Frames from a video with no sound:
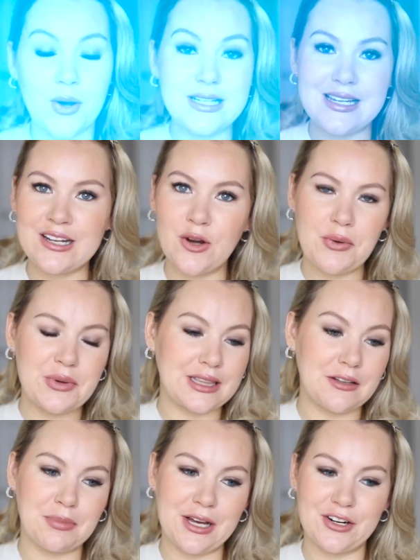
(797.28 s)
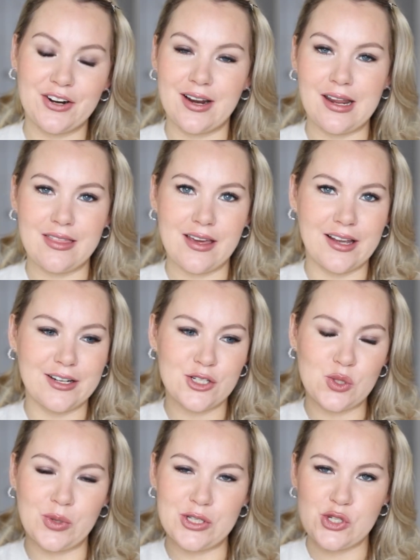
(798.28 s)
I didn't go in with lip liner or anything. I
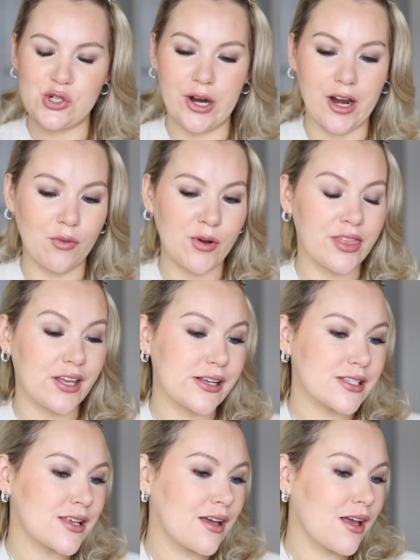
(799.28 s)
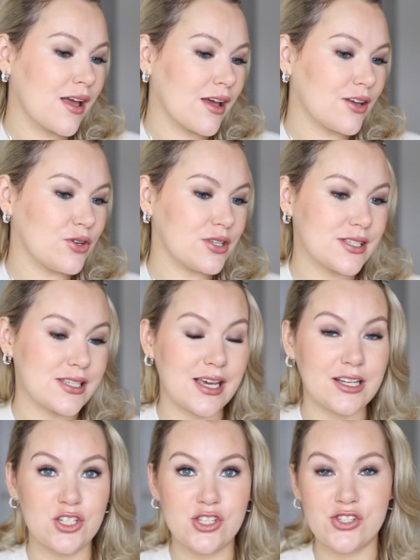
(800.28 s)
just went straight on with this. You can see
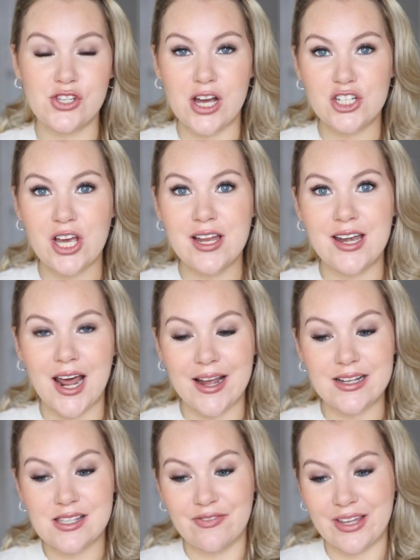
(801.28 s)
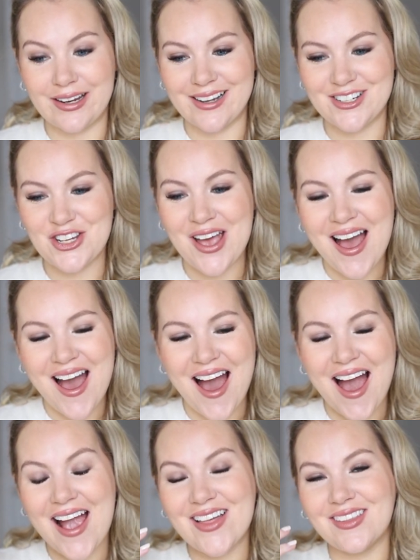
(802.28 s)
it's such a nice finish.
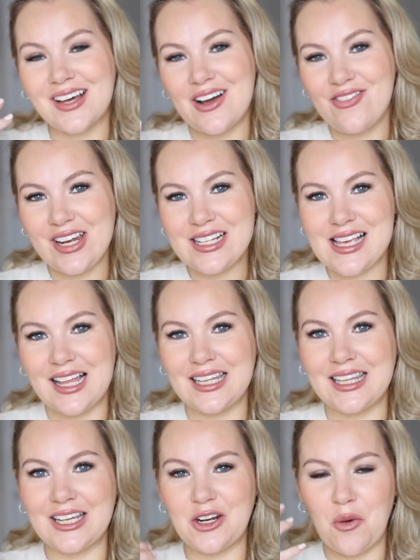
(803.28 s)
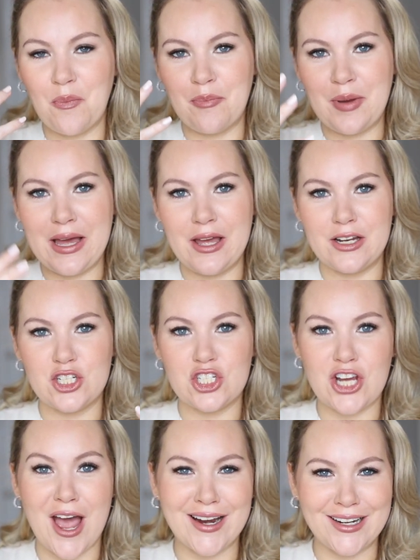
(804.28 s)
I love that it's a little bit
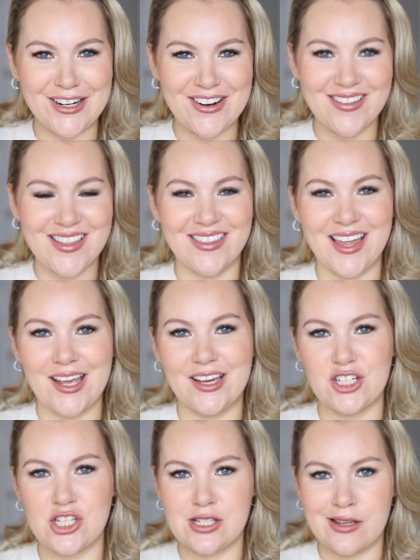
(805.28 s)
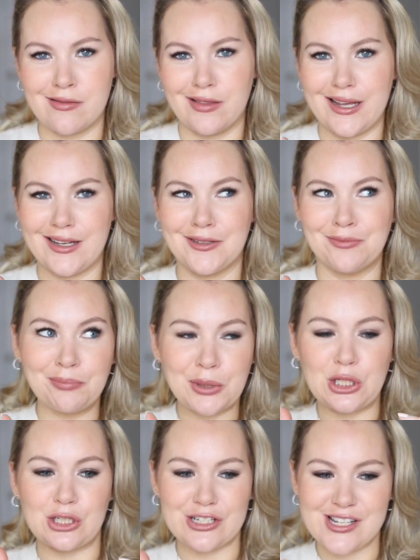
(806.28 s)
shinier than like just a like
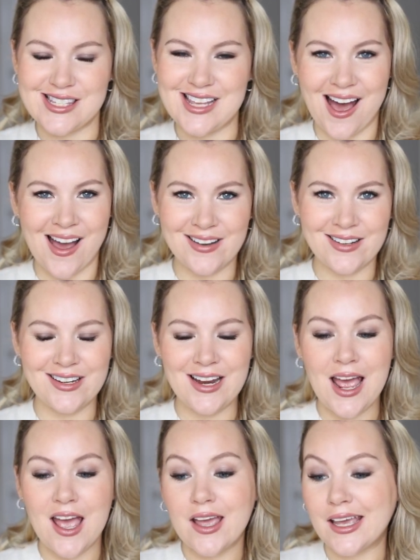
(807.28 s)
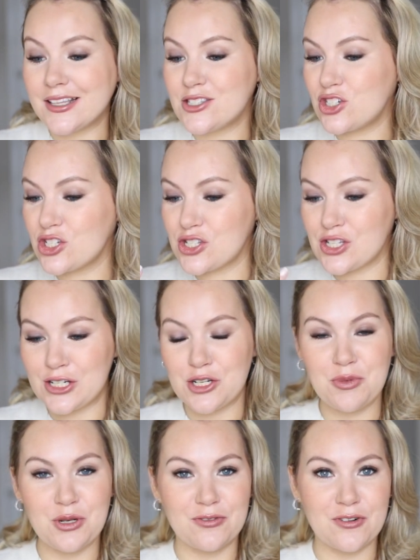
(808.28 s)
pure satin. It's just such a
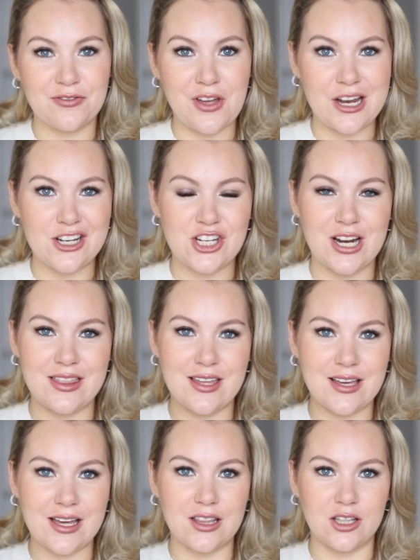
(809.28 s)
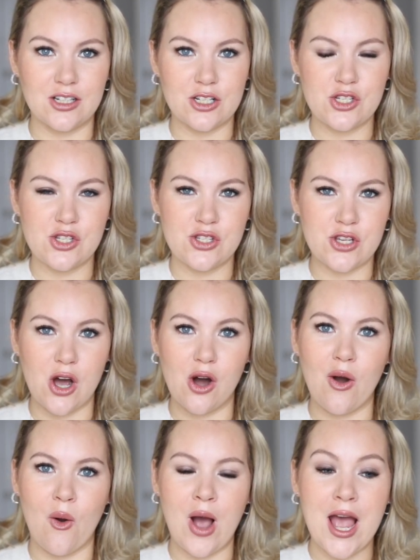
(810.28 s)
beautiful finish and I think it looks
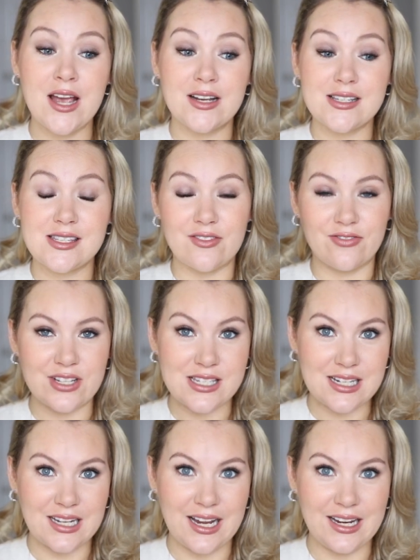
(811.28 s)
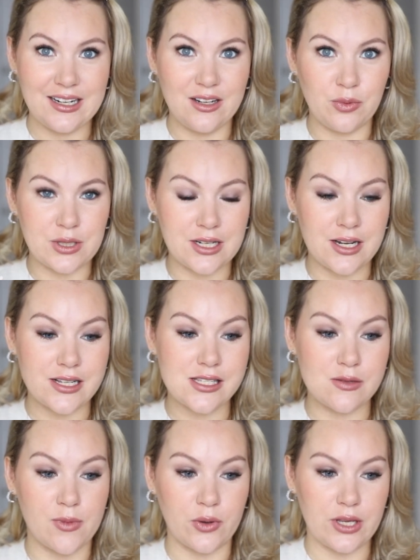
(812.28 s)
so sophisticated with a nice
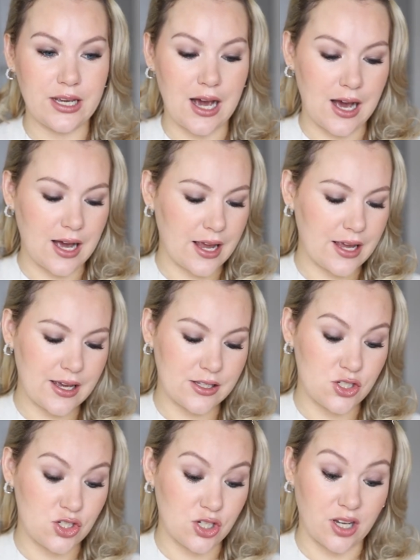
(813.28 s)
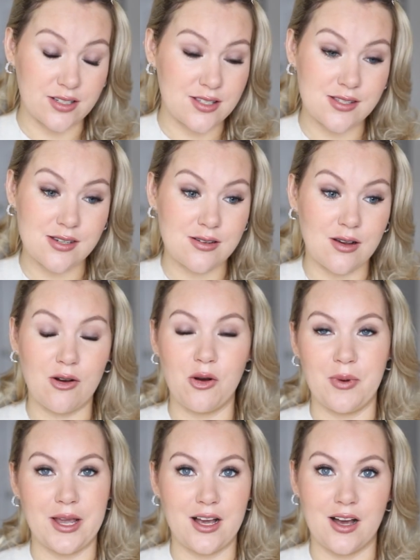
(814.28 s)
smoky eye. It's just, oh
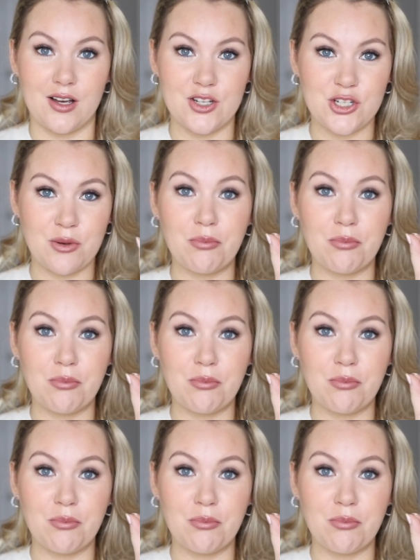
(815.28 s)
my gosh,